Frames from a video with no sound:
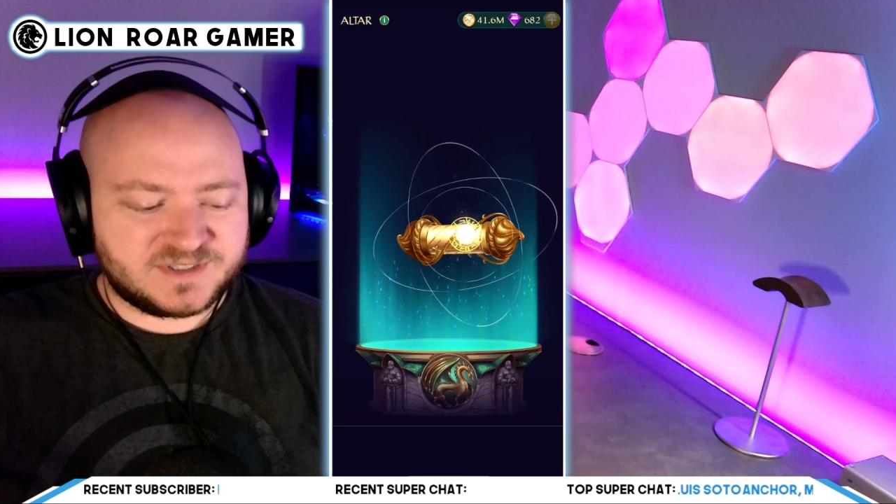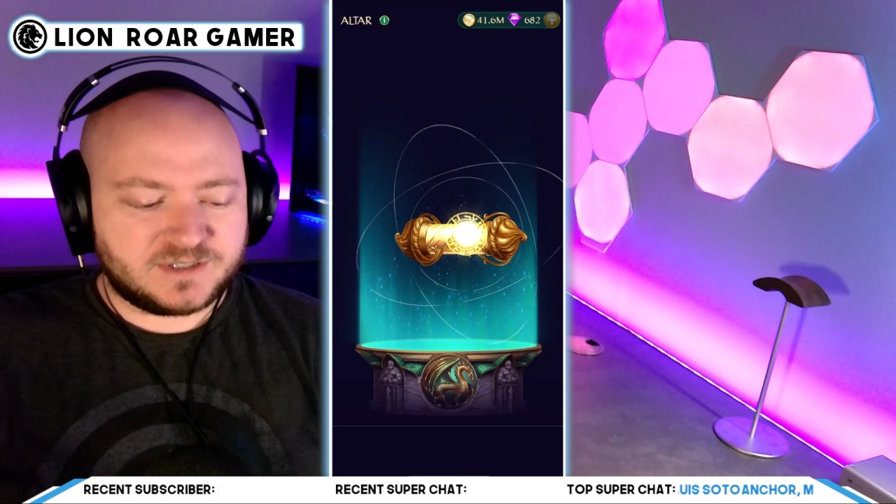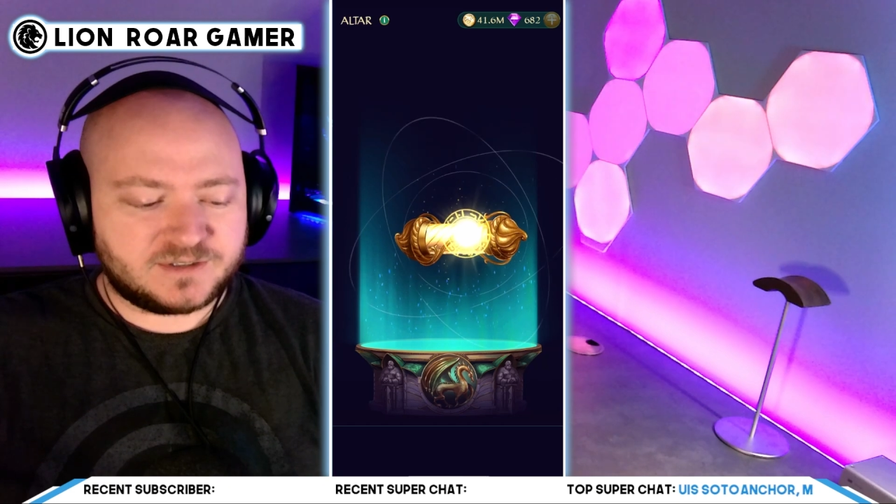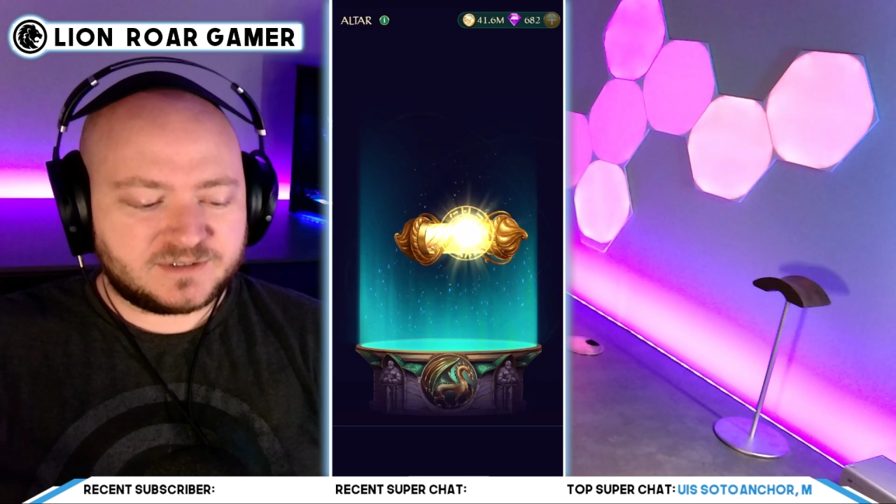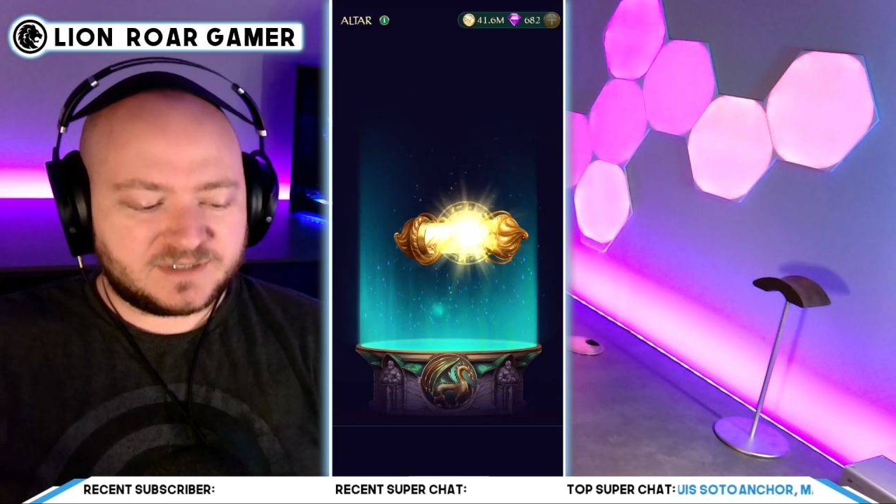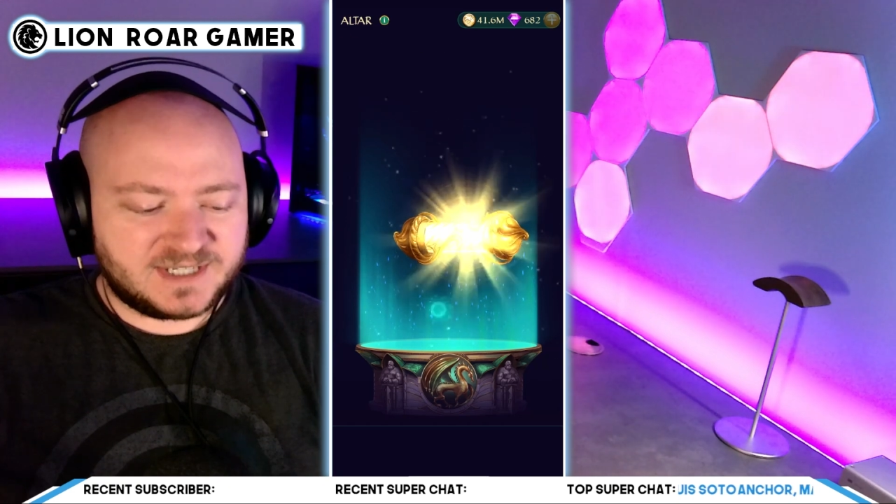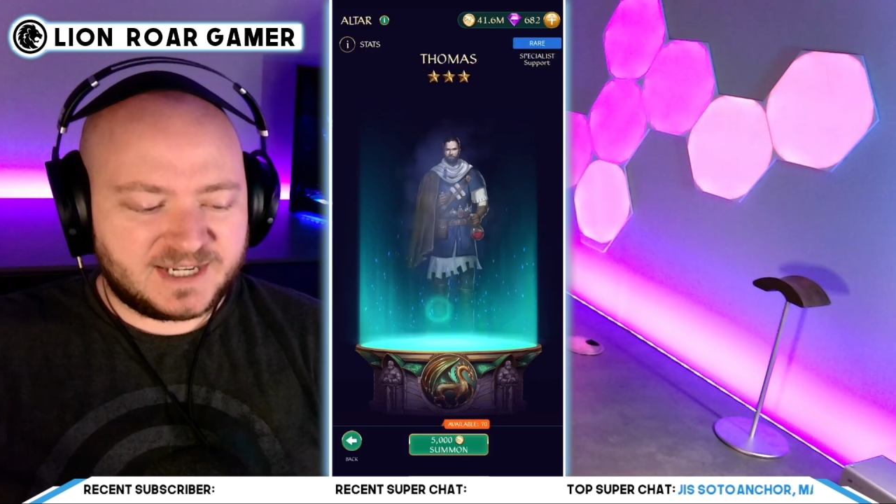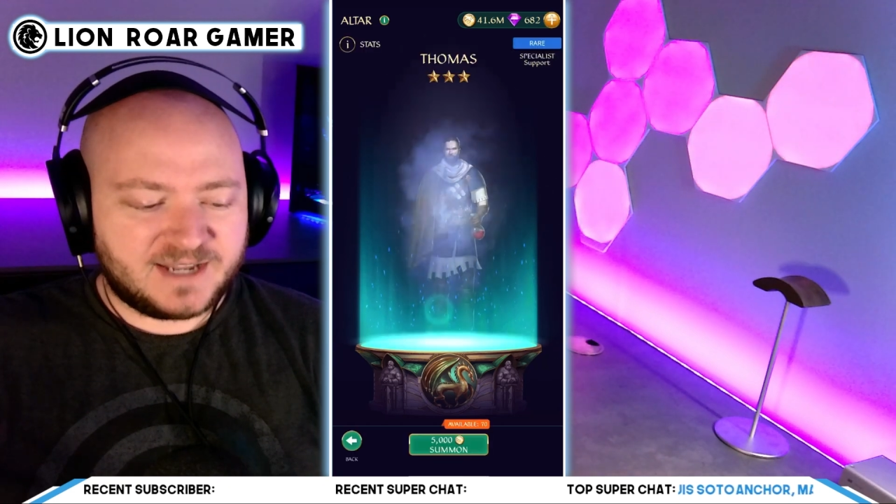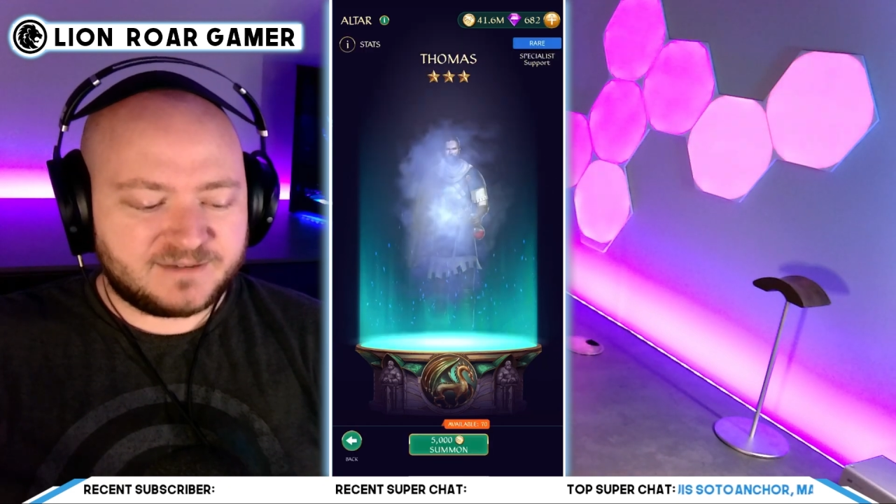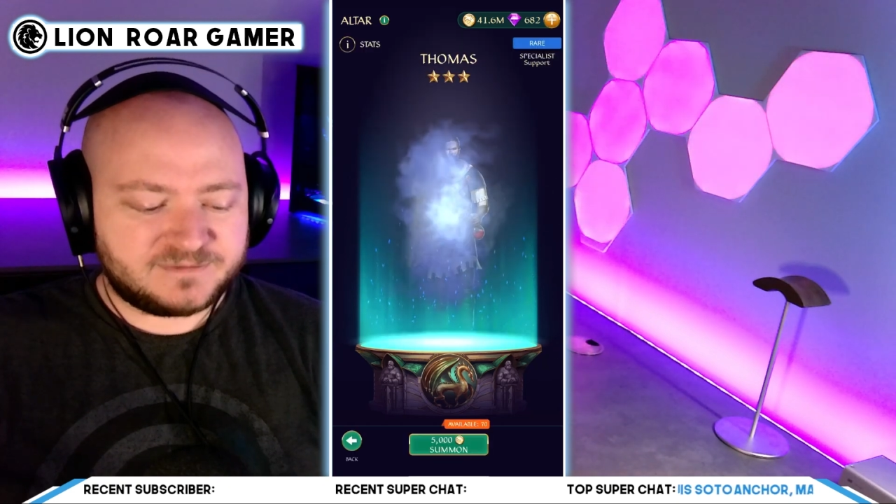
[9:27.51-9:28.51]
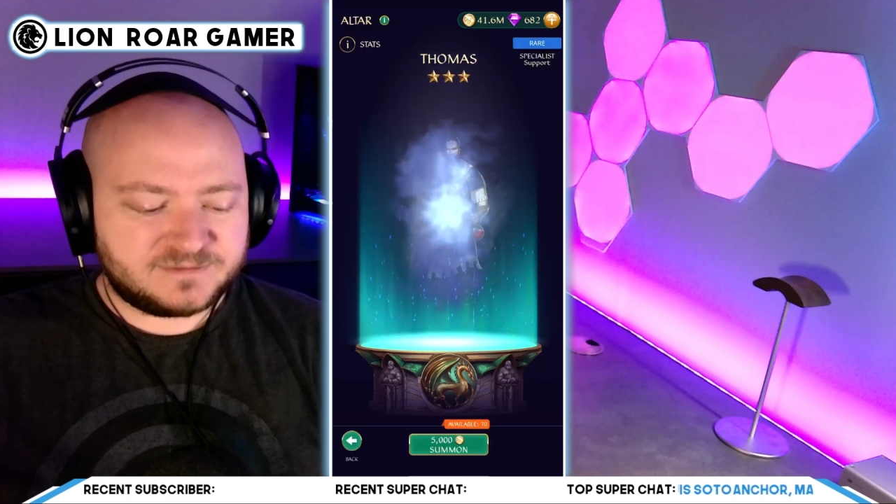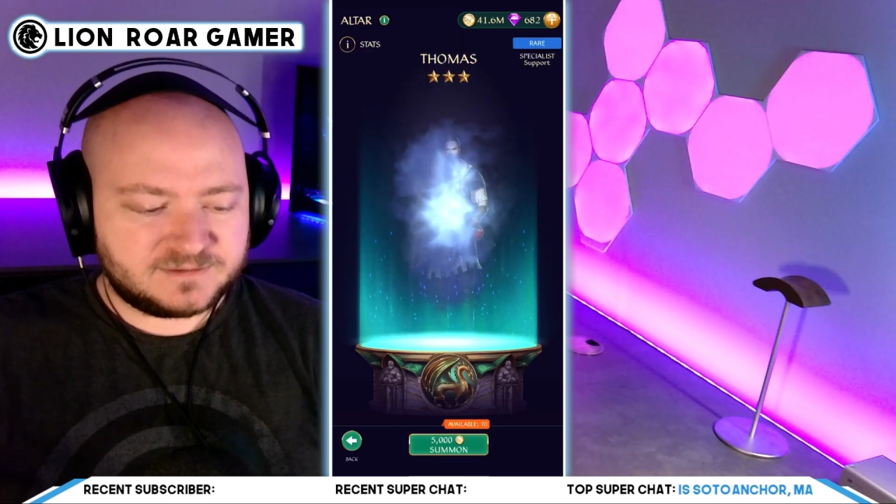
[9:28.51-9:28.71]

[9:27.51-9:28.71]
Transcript: though, that I have.